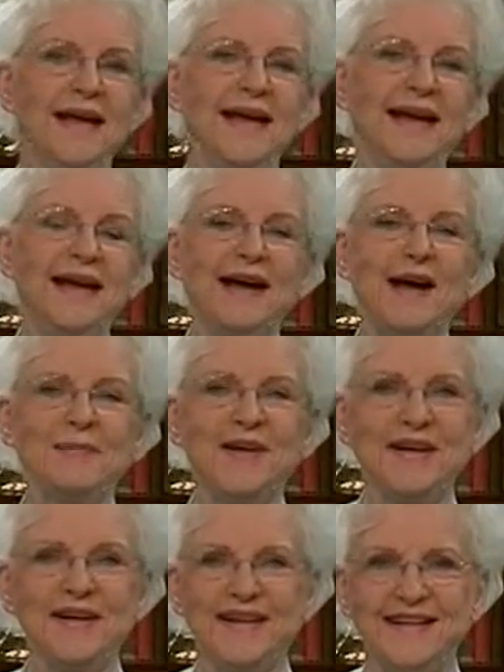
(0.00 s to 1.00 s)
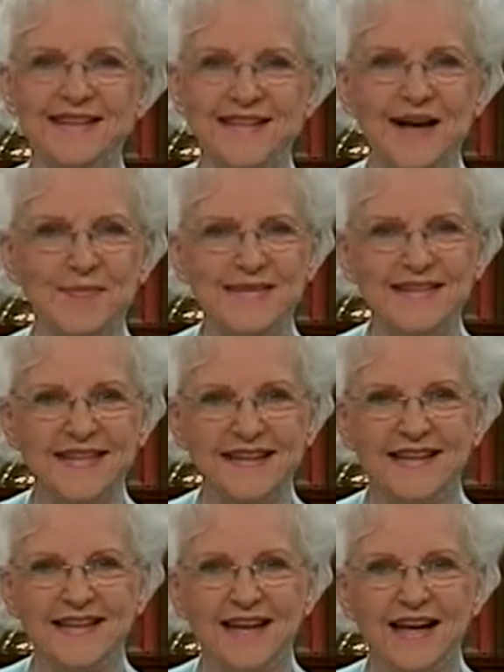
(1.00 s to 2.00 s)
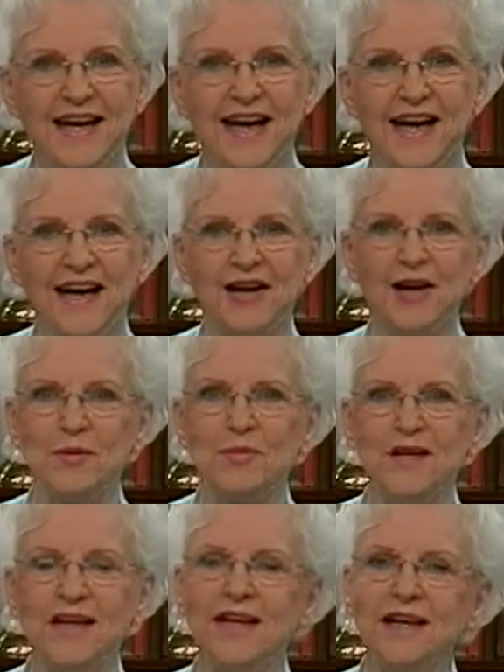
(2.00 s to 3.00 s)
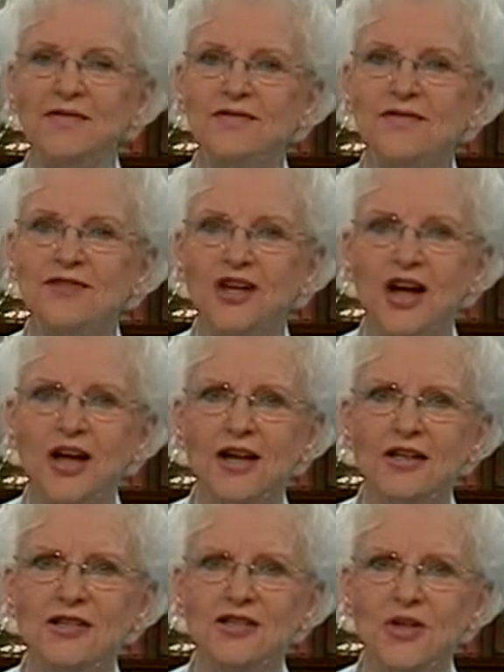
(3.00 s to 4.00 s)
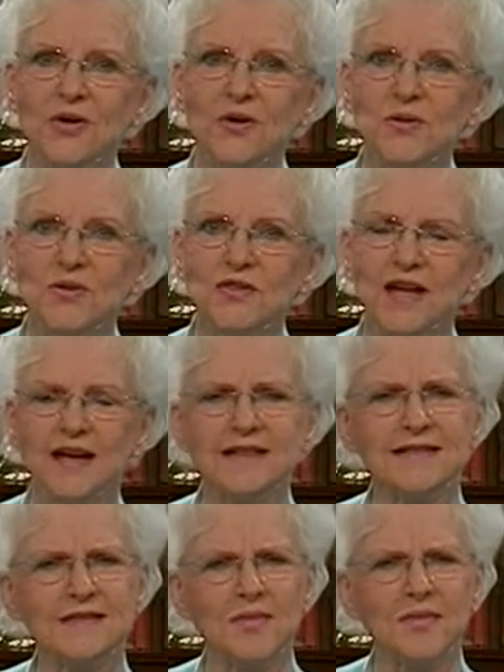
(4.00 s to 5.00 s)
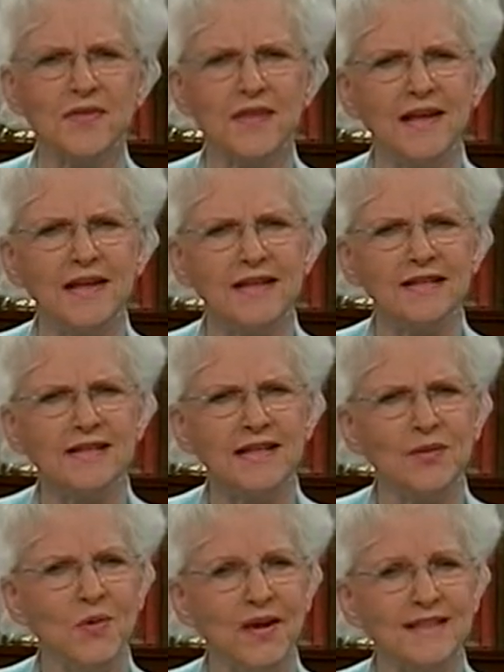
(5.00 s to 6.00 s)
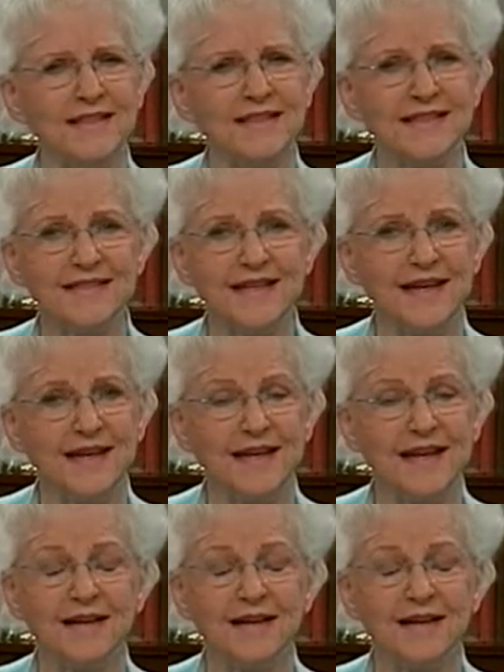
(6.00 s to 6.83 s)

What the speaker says: And I'm Carolyn Thompson. And I believe John Jones has some things he wants to say,